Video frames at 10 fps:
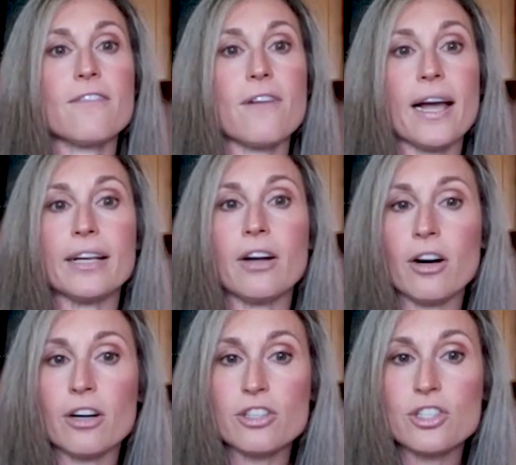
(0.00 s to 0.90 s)
fine
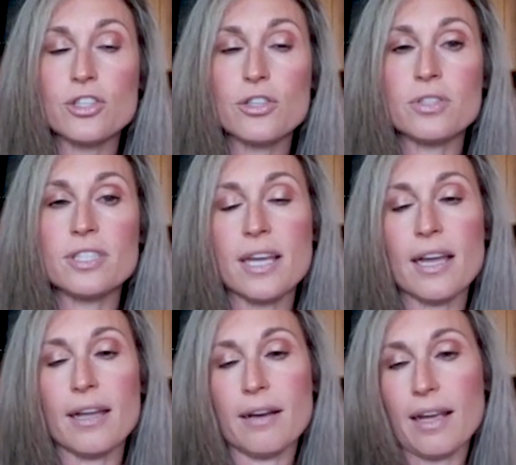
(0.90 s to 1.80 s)
art shoots,
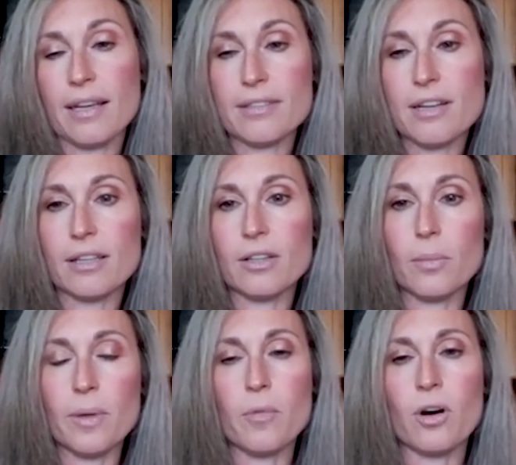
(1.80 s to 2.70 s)
and I can talk a
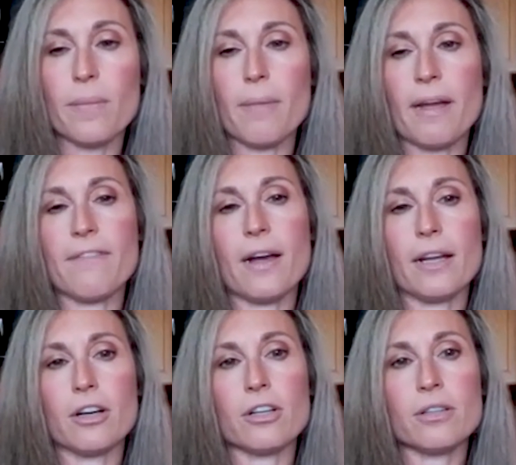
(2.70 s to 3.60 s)
little bit more about my
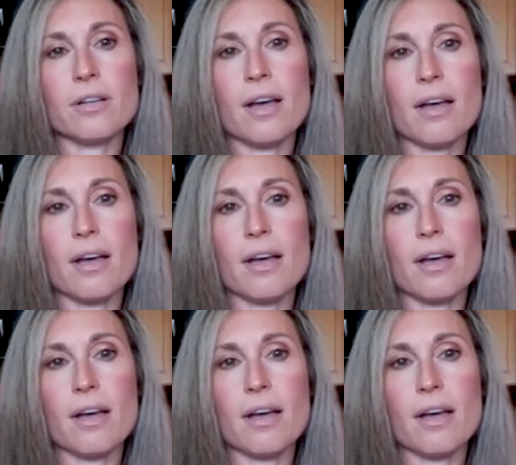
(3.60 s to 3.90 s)
fine art